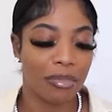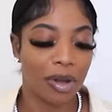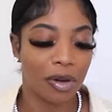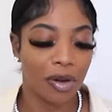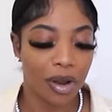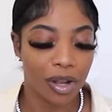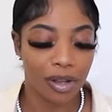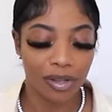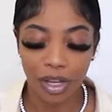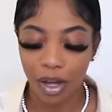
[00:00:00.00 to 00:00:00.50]
My
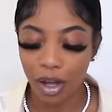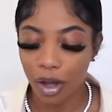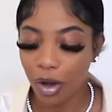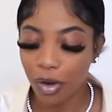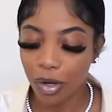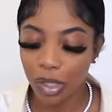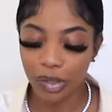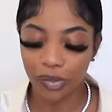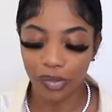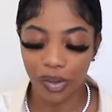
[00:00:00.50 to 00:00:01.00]
granddad's like,
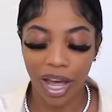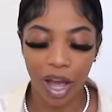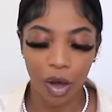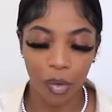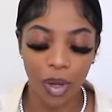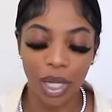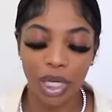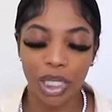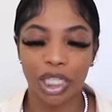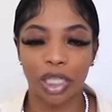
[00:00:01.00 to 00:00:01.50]
oh, it's
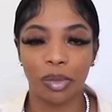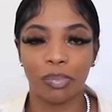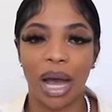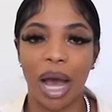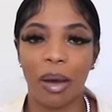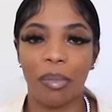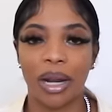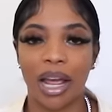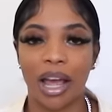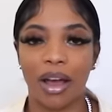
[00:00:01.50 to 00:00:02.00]
fine. We just
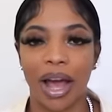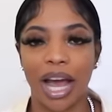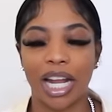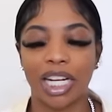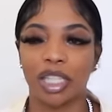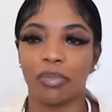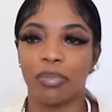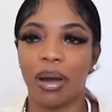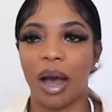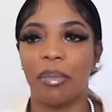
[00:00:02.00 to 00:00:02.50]
pop it out. I
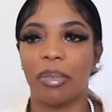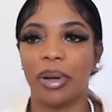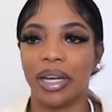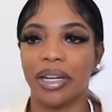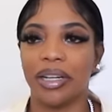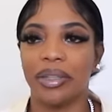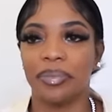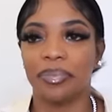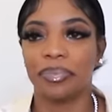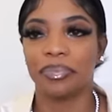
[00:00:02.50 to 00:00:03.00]
just pop it
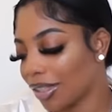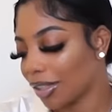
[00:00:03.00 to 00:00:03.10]
out.